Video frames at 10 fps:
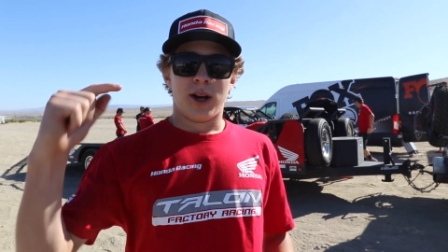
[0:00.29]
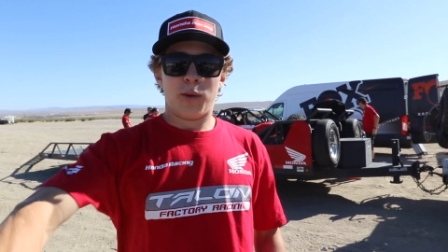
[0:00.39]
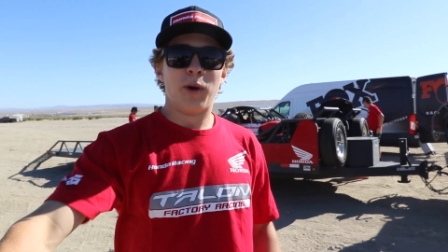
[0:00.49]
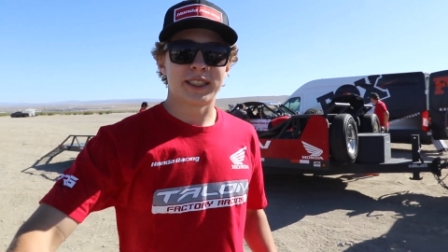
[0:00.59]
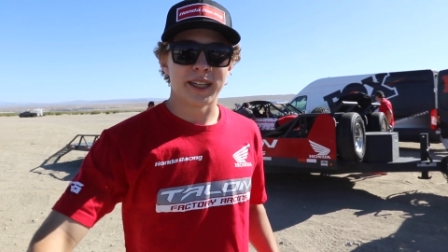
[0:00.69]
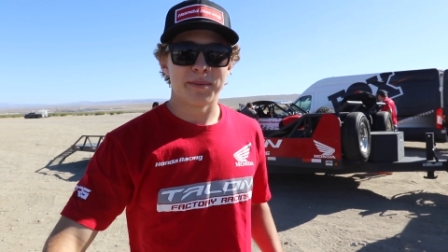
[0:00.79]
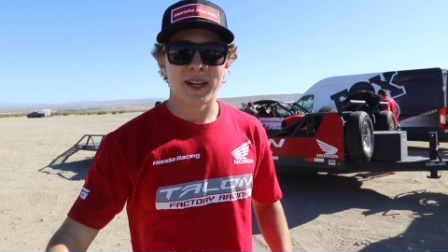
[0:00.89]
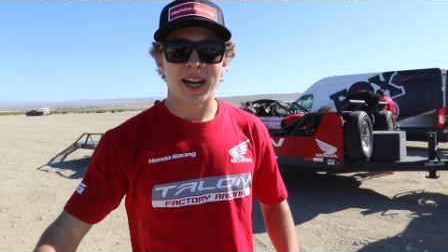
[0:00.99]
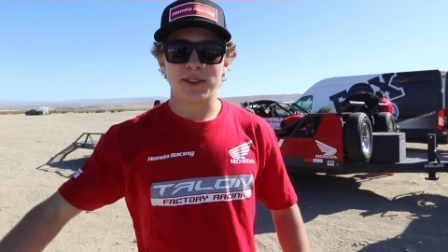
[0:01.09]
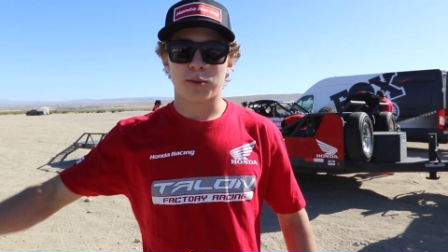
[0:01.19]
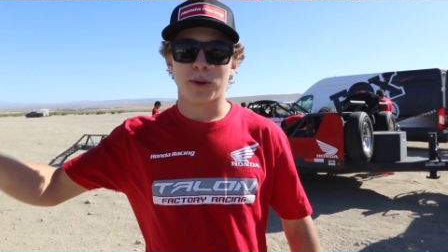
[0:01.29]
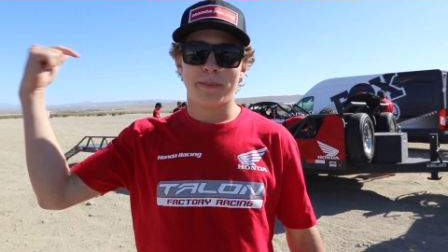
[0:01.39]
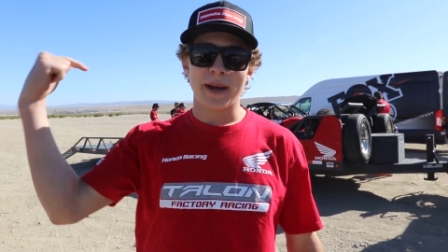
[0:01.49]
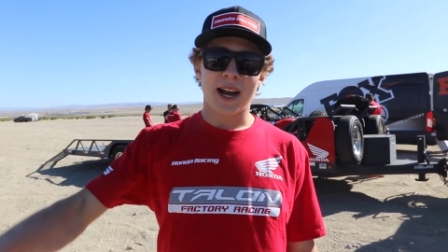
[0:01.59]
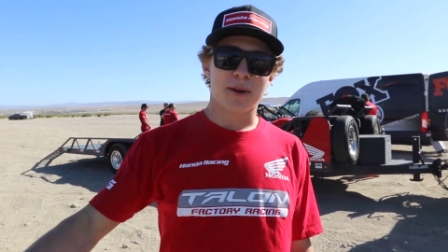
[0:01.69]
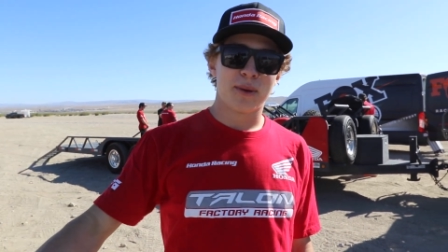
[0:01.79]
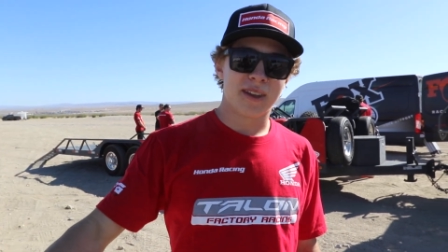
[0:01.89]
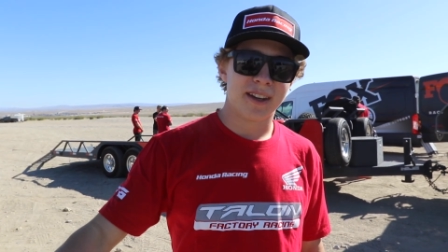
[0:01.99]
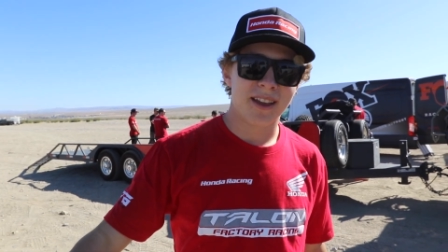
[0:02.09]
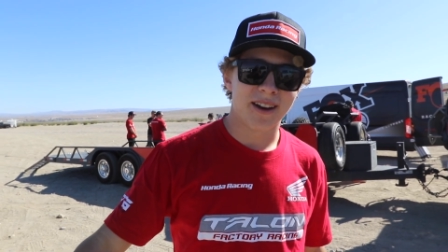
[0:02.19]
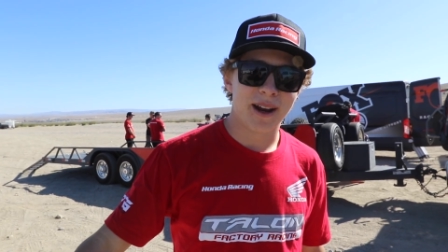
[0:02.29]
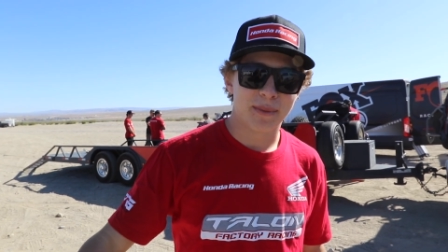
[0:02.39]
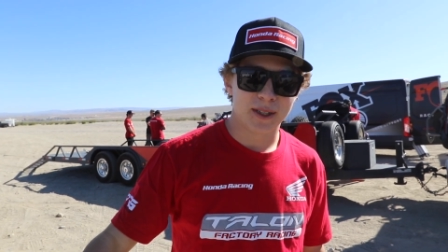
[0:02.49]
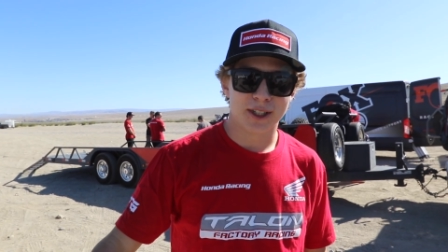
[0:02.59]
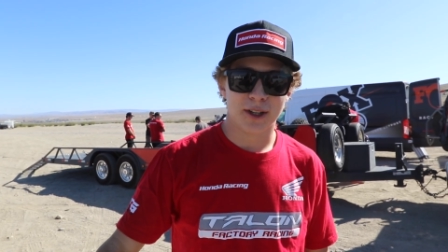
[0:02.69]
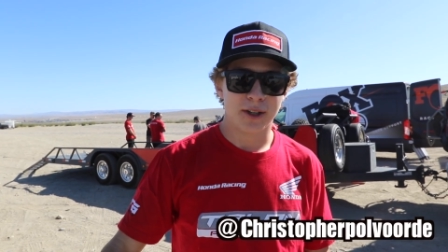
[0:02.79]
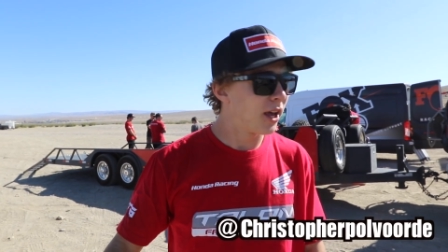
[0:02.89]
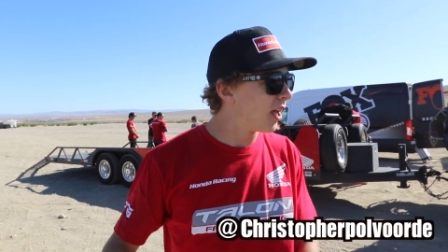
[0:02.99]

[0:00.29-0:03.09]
What's up, guys? We're back with another episode.